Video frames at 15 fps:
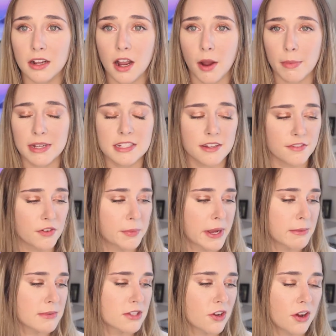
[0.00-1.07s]
got my stuff from
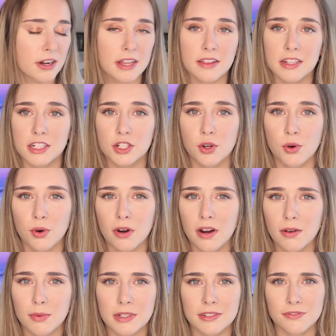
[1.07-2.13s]
Amazon. The
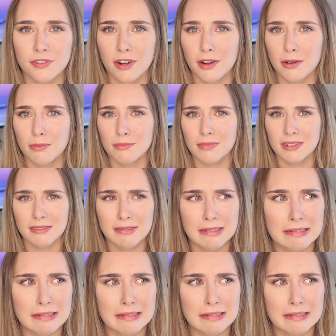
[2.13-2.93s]
decor was from